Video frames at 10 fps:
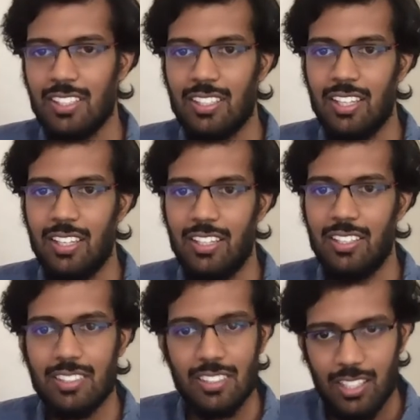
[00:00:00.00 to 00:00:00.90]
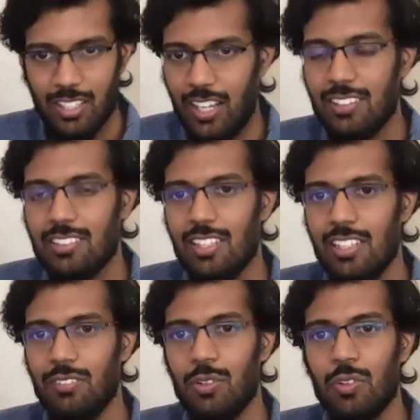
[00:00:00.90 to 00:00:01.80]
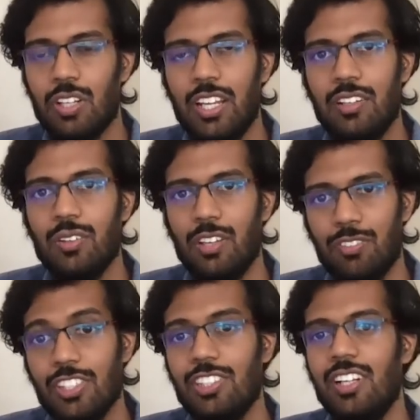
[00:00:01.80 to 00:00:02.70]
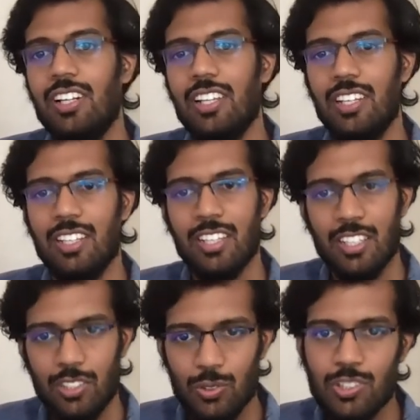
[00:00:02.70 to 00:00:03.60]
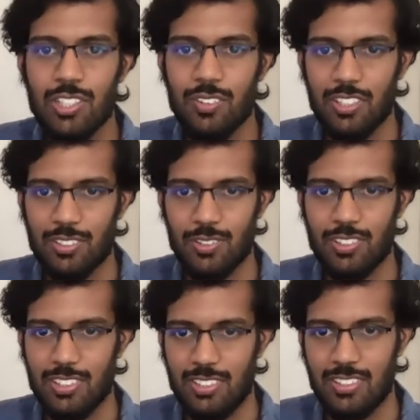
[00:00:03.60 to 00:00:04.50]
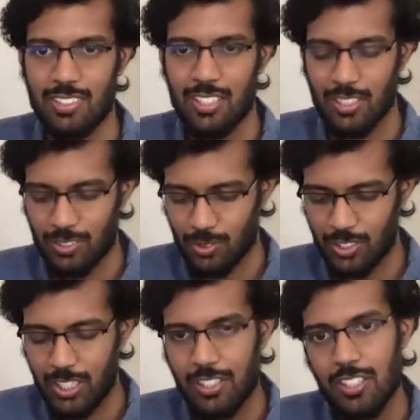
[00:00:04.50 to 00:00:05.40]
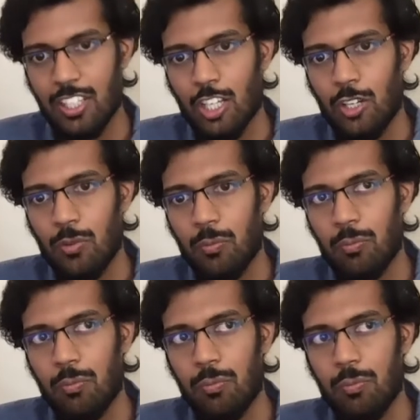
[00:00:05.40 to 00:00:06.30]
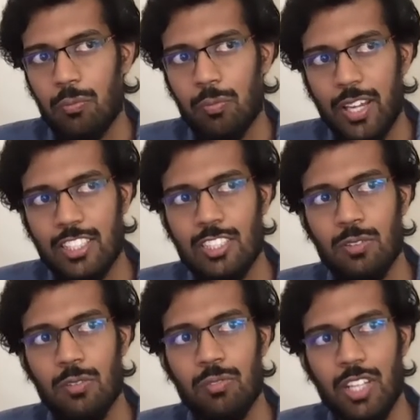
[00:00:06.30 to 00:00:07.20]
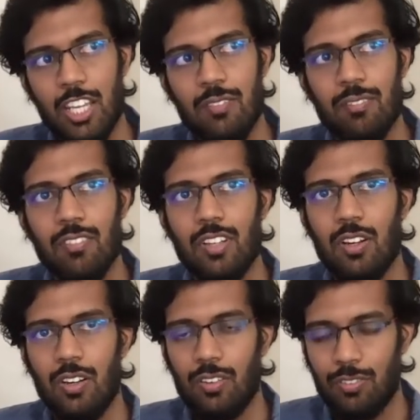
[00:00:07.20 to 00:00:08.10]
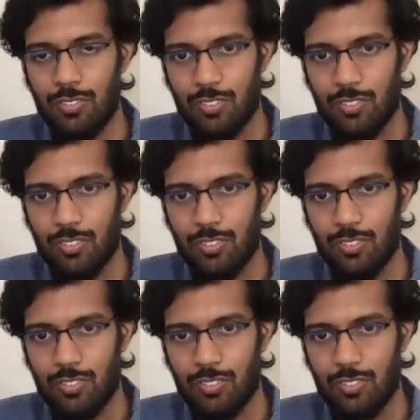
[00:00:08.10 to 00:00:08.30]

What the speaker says: And lastly, we would like to efficiently use our resources so that maximum time of